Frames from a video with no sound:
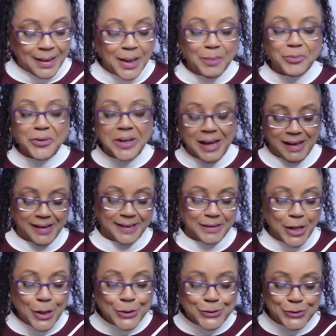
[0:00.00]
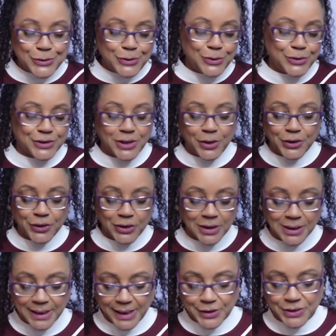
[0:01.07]
Number 9, do you show your
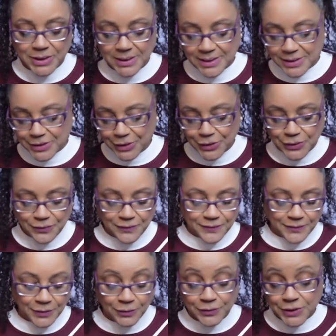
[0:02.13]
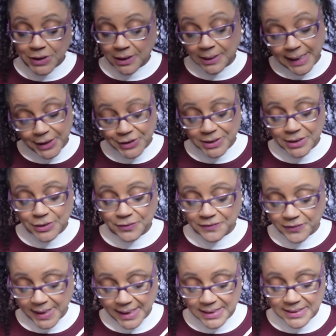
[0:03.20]
collections to your collection to
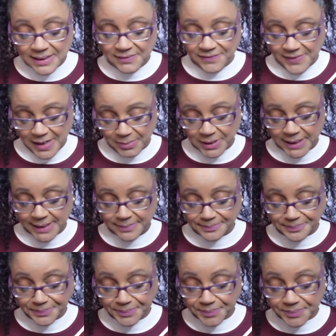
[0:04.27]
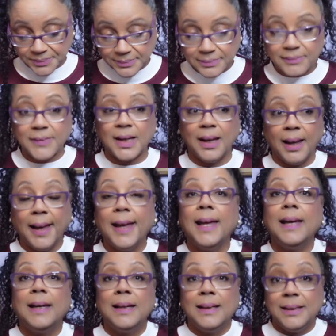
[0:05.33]
friends and family?
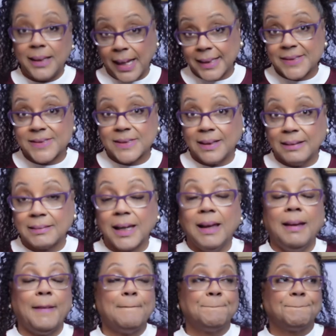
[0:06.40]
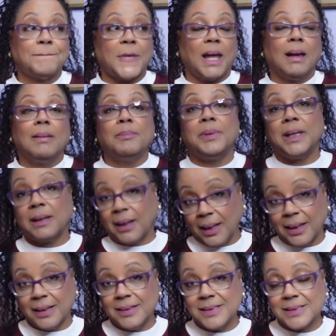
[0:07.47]
Yes,
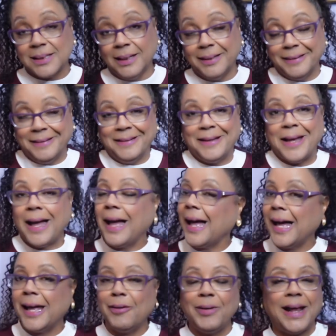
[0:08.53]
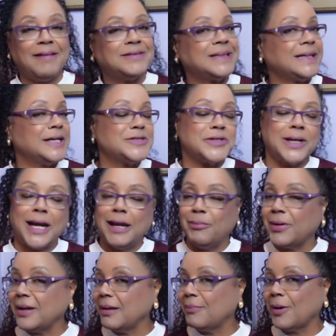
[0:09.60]
because I don't have to answer to
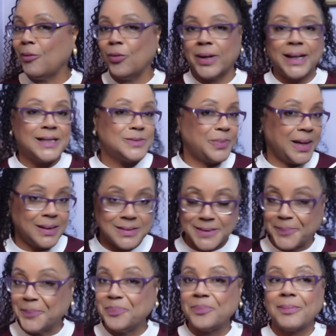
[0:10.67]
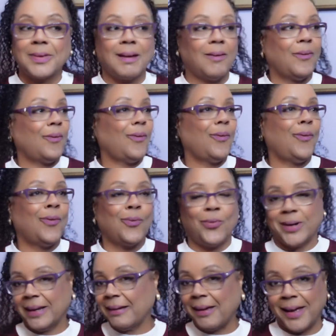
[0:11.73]
anybody about what I spend or
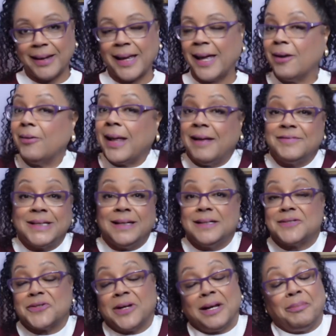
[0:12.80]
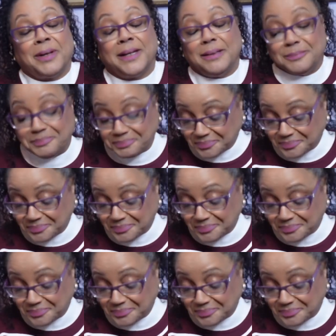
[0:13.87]
what I got. I don't have to answer to anybody.